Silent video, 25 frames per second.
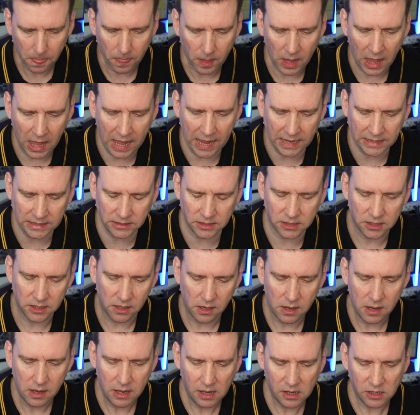And
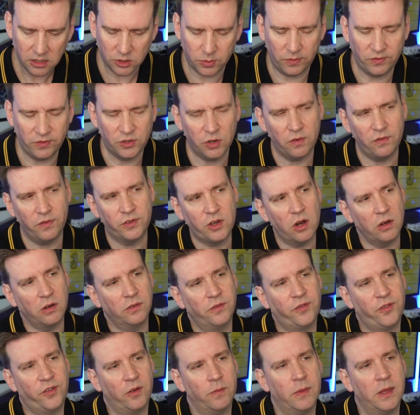so we've sort of gone
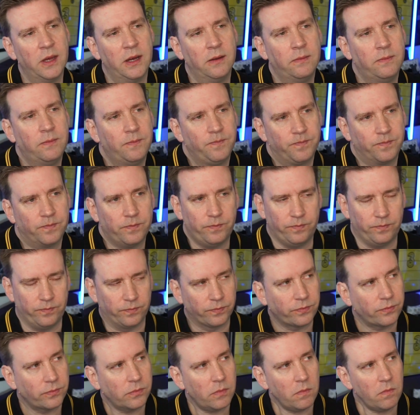from the
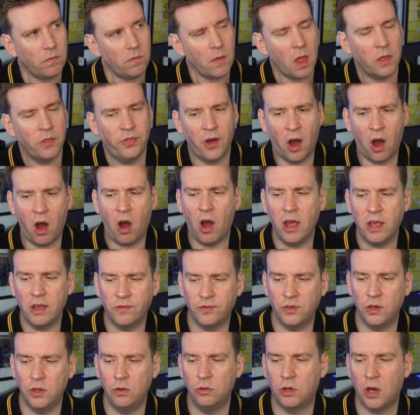high of
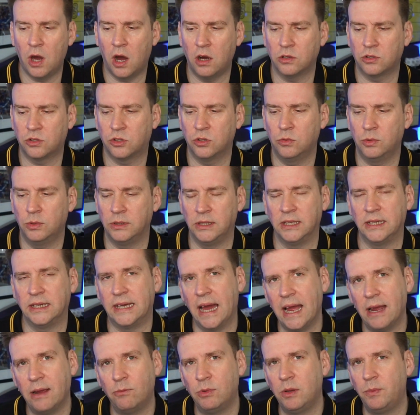Newcastle and the
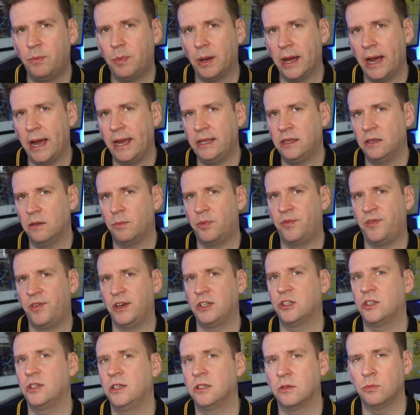game we played and the
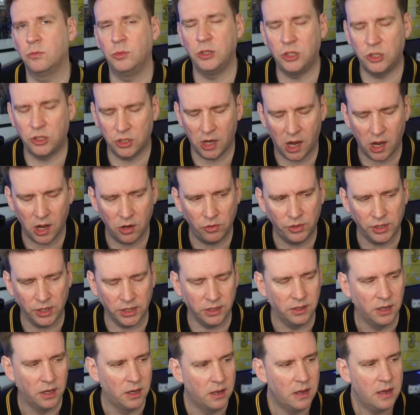professionalism we showed
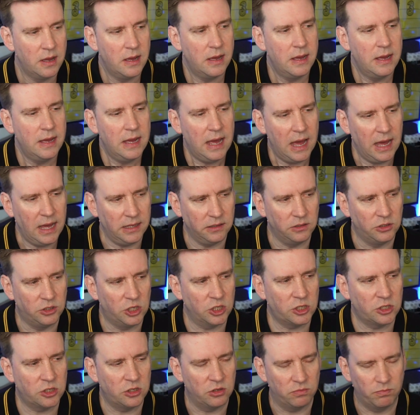and
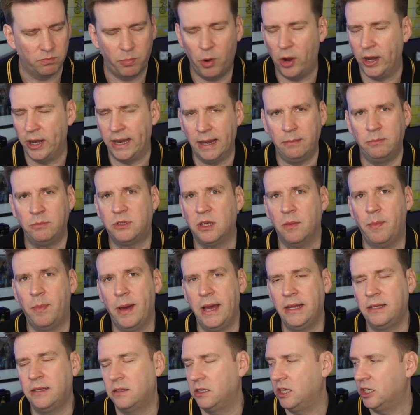just putting them to
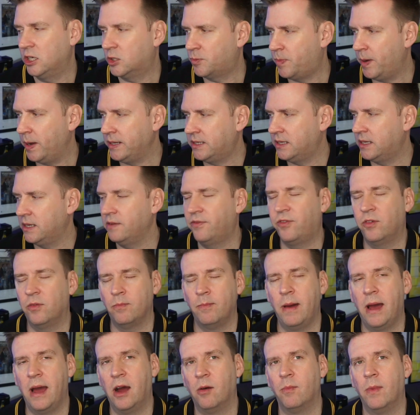bed. And you expected it from
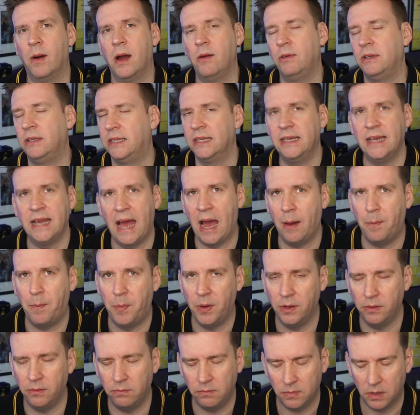Malmo and didn't
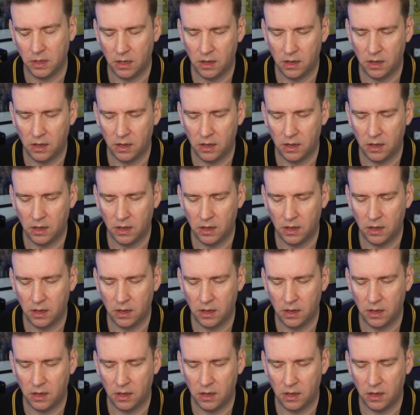happen.